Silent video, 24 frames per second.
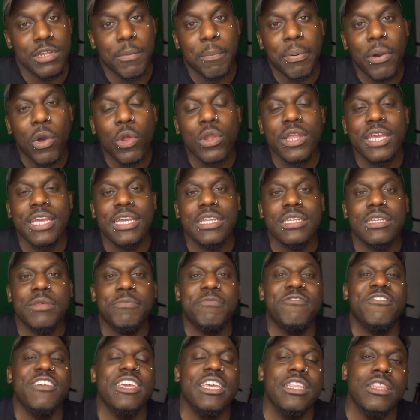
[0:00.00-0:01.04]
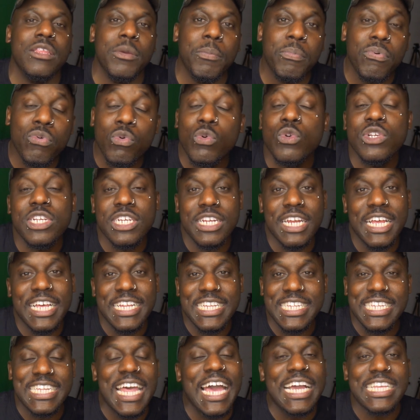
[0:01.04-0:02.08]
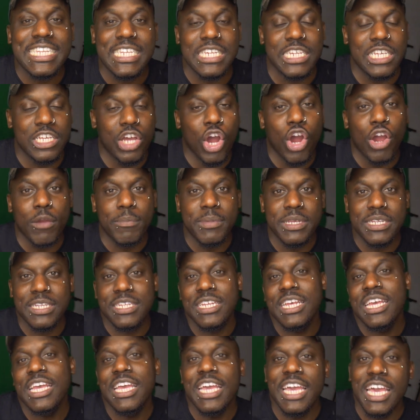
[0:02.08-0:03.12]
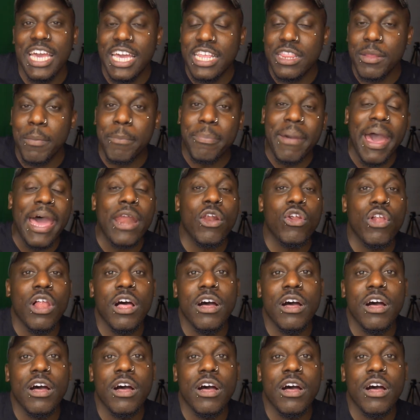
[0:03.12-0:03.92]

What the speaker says: Napoleon defeated the Prussian and Saxony armies in the Battle